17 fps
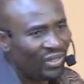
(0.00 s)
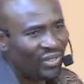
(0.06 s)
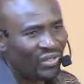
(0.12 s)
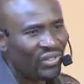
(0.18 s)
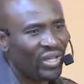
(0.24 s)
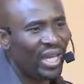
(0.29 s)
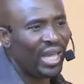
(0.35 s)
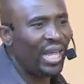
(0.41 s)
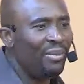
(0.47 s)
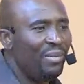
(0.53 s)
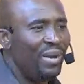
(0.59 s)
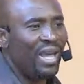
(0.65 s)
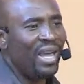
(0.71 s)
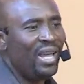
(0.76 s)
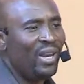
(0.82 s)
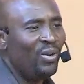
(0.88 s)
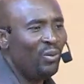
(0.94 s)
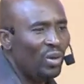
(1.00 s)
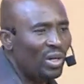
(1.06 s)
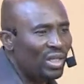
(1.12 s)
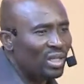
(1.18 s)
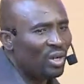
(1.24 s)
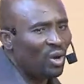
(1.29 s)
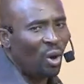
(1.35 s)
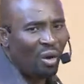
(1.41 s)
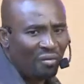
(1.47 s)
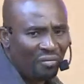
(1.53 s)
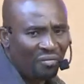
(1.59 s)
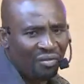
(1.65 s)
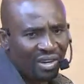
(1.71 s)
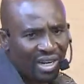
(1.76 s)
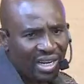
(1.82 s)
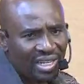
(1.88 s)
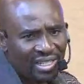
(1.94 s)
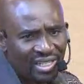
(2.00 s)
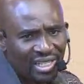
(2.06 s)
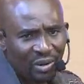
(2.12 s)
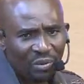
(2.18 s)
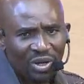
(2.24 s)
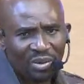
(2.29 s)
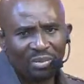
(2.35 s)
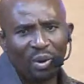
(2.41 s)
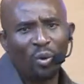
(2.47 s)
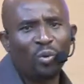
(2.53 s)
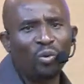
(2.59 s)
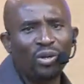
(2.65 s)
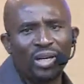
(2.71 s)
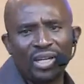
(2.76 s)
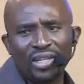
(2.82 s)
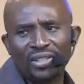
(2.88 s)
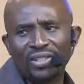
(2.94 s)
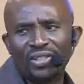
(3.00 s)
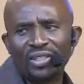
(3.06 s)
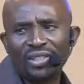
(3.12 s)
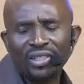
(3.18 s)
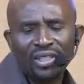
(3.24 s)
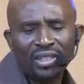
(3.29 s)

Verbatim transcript: Say amen with confidence and with boldness.